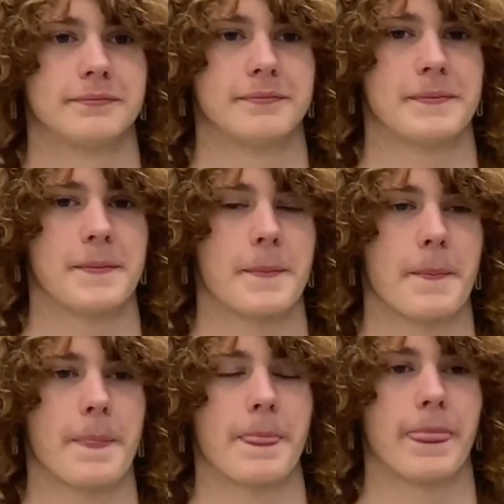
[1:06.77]
I'm
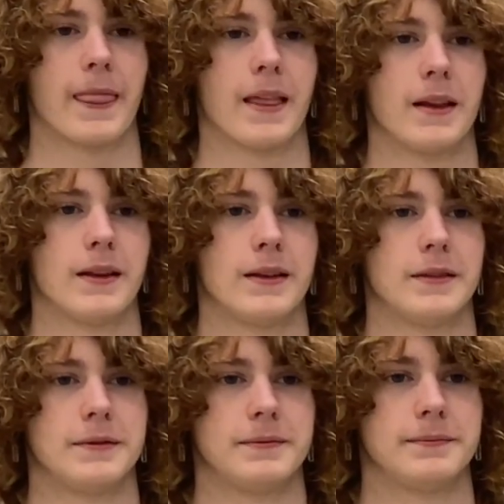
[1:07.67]
Isabel, and I'm from the
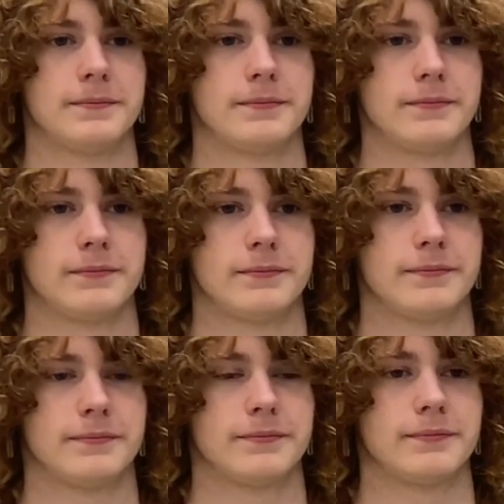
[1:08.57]
Netherlands, and
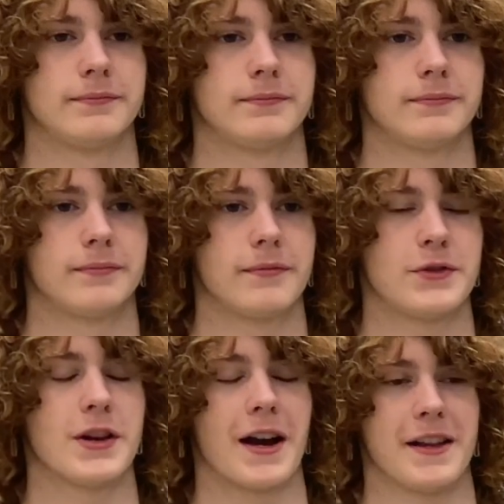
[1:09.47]
I'm here with
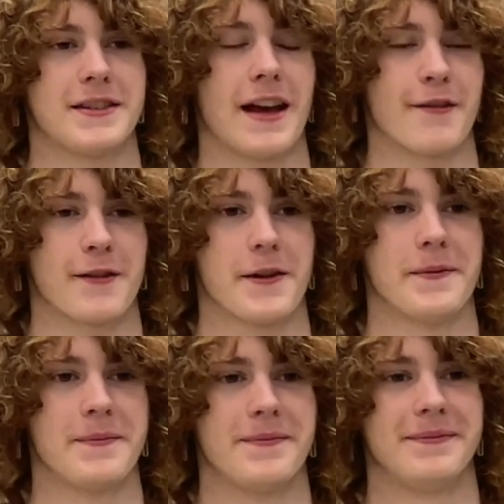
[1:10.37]
Johnny Safra.
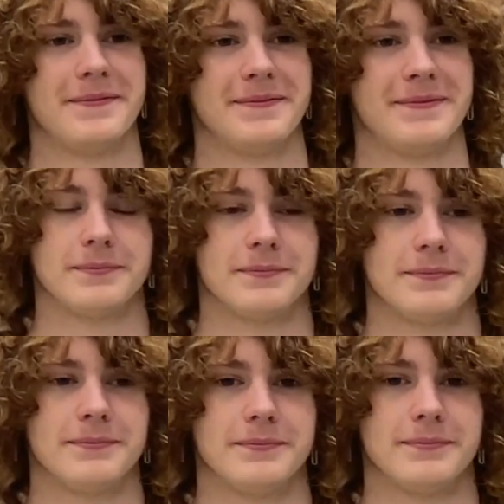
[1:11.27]

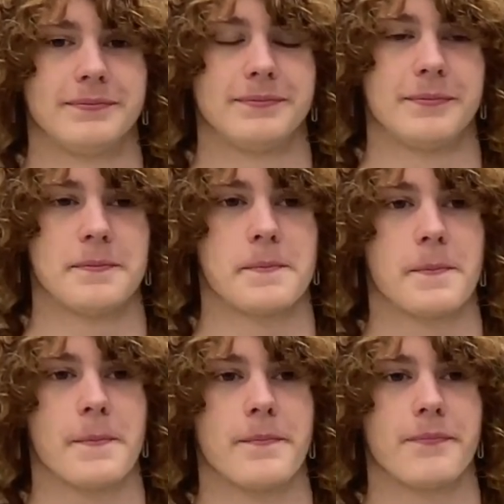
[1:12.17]
Is the school
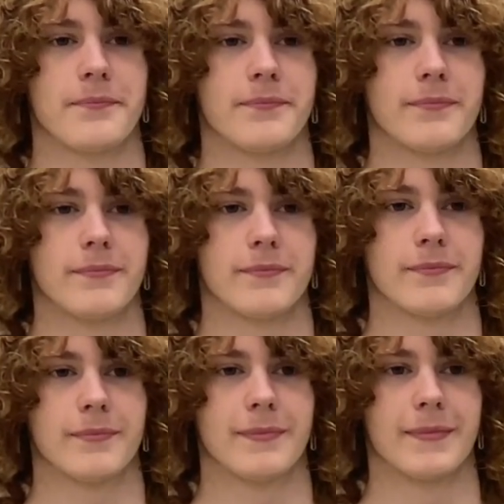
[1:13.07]
system very
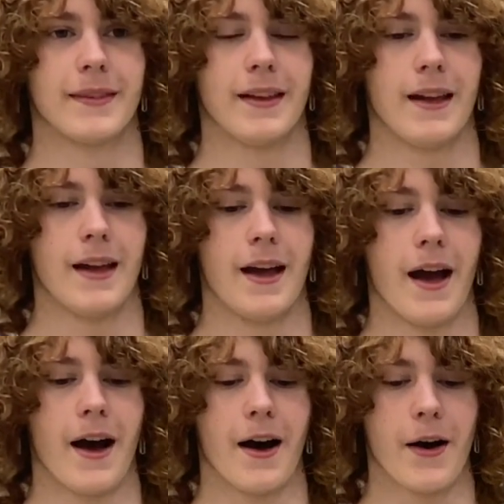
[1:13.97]
different?
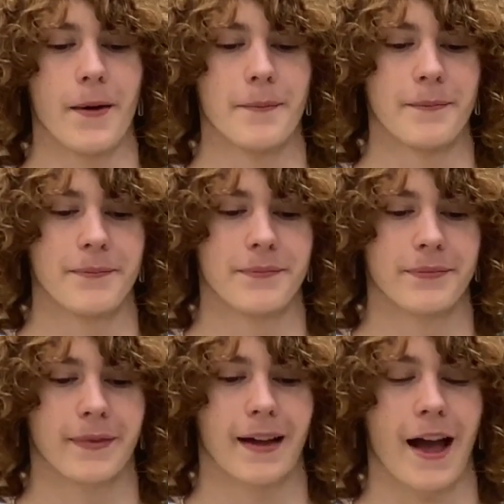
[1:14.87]
Um,
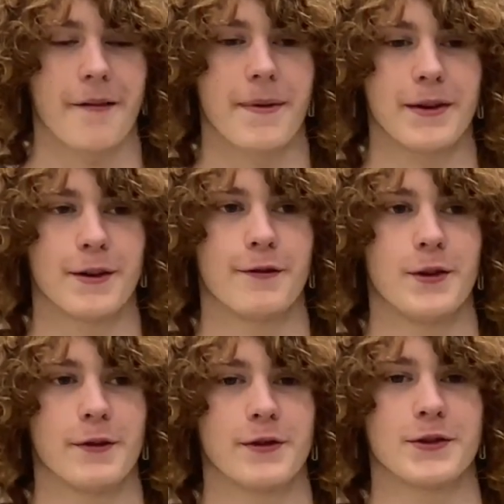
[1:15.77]
I've been to a
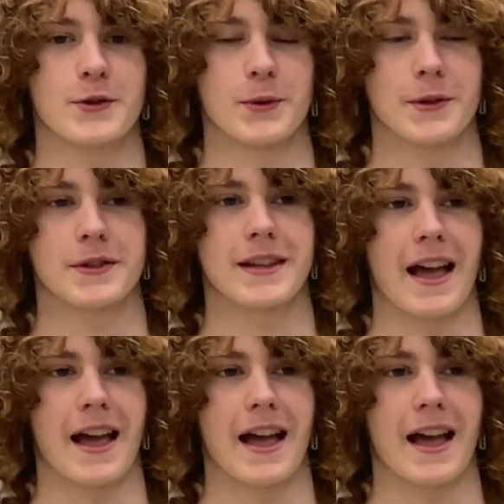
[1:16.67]
few different schools.